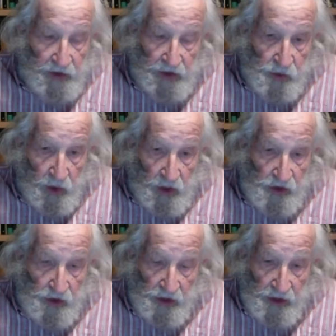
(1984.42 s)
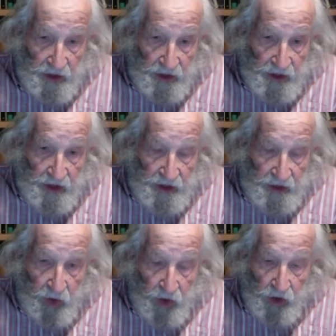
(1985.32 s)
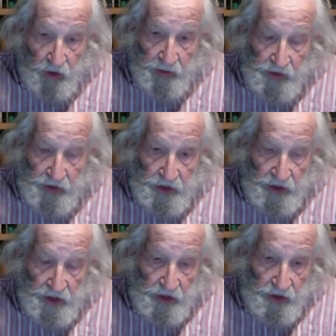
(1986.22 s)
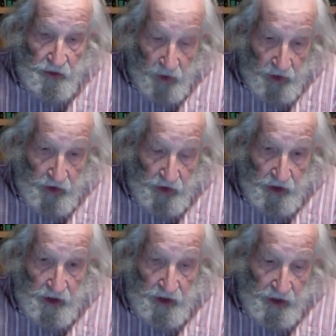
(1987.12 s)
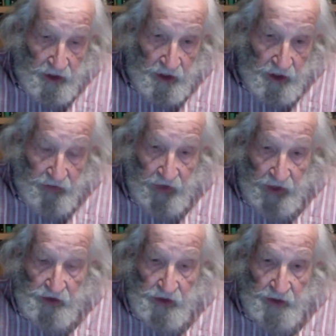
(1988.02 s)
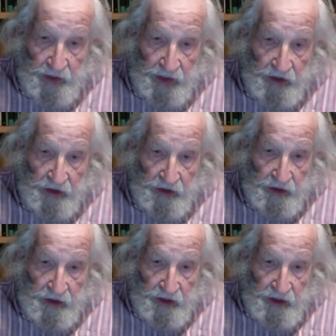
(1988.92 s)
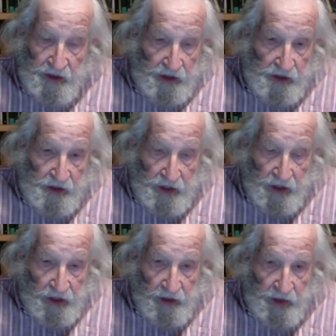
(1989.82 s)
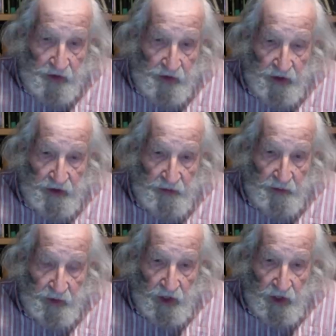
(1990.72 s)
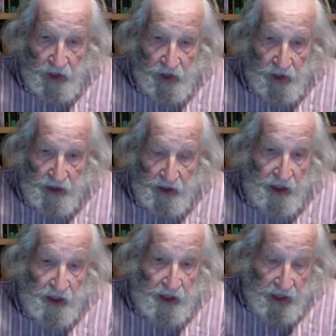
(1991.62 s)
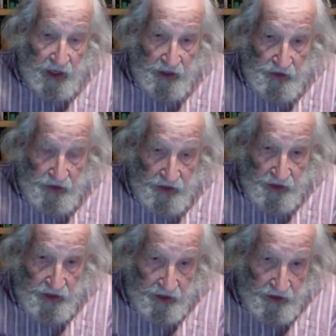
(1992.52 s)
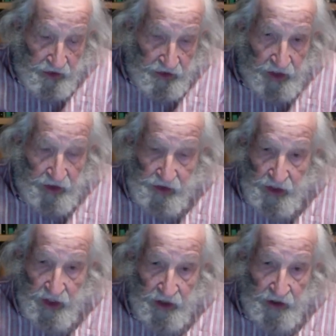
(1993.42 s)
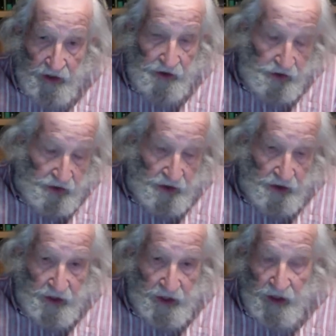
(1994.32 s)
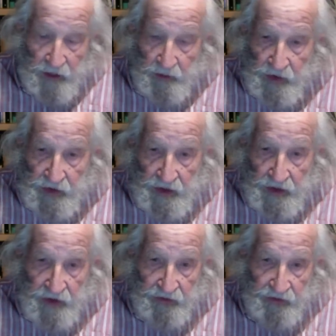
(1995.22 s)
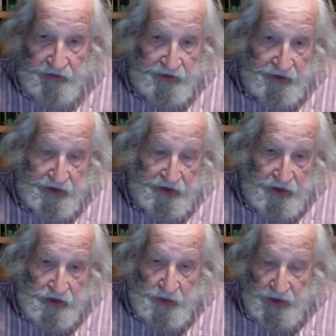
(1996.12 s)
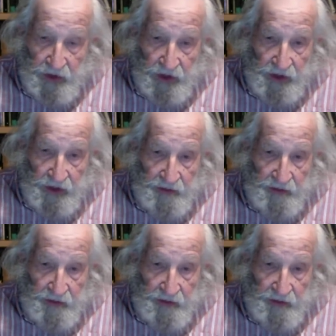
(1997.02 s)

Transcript: is worse, the moral position is the one you can affect somehow. That's elementary morality. As to the slings and arrows, sure, they come with the turf. You disregard them.